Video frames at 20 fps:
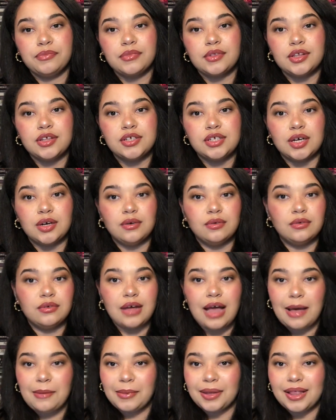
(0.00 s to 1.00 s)
So
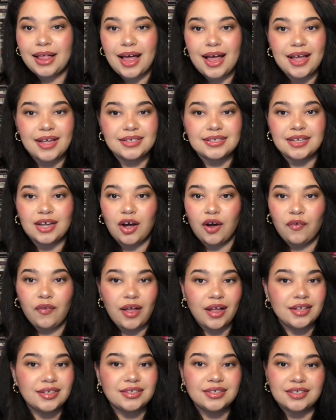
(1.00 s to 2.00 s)
MLS, all
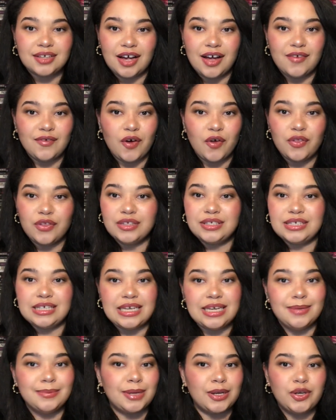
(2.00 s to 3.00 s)
that stuff, all the
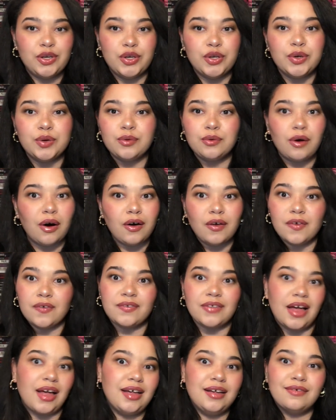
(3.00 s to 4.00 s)
teams, I knew all of
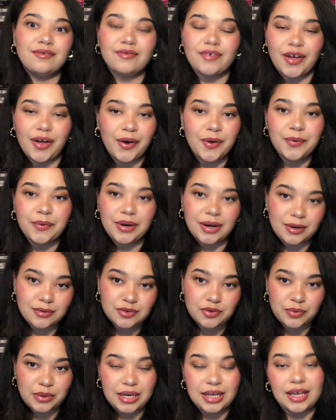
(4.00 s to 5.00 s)
that info when I
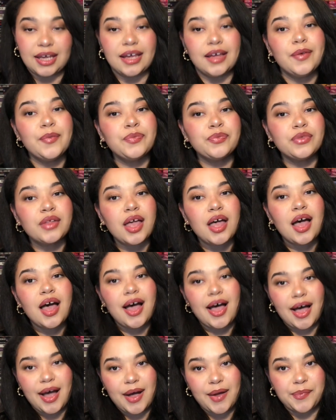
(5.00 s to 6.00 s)
was reading it.
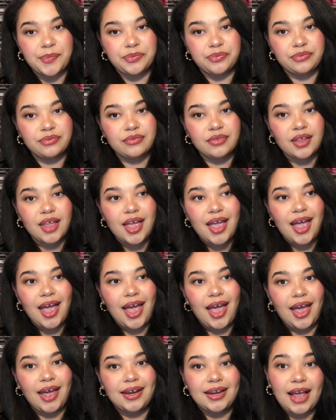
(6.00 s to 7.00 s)

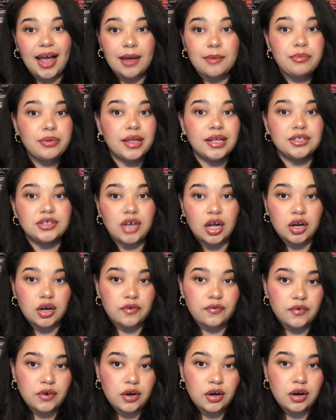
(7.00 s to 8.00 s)
And yeah, I played soccer
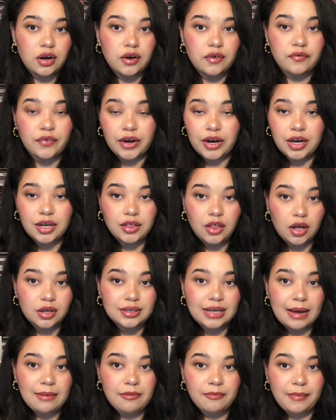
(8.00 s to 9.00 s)
for a very long
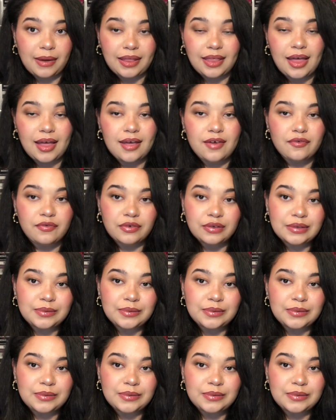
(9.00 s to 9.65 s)
time in my life.